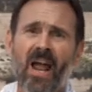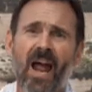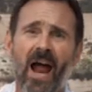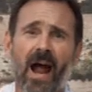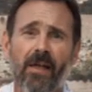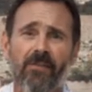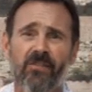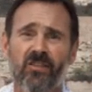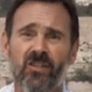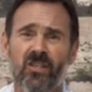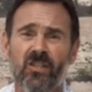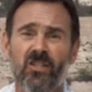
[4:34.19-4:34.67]

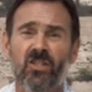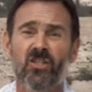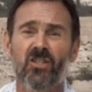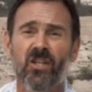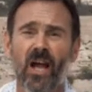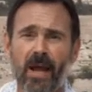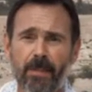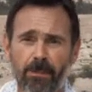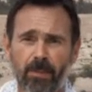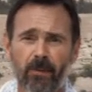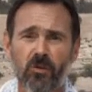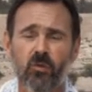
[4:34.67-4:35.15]
as the
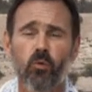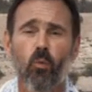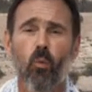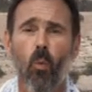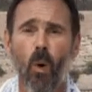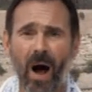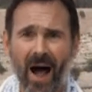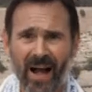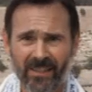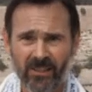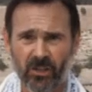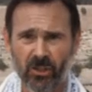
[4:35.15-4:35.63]
disciples
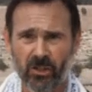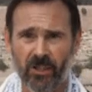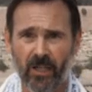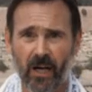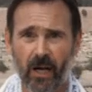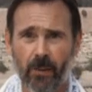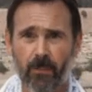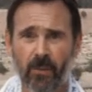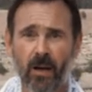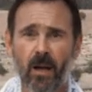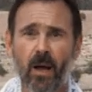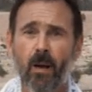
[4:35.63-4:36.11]
watched
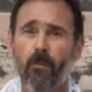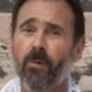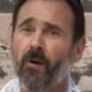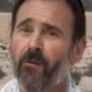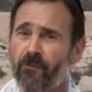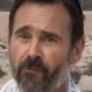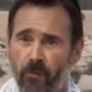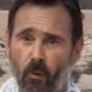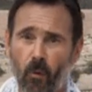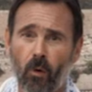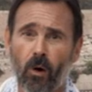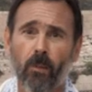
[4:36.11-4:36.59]
him
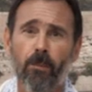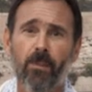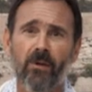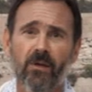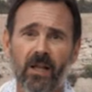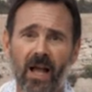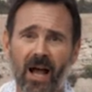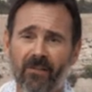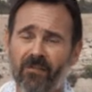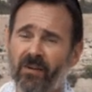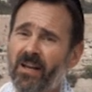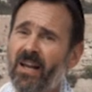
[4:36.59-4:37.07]
before,
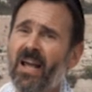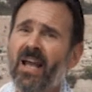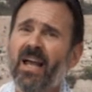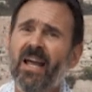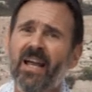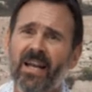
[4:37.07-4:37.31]
beloved,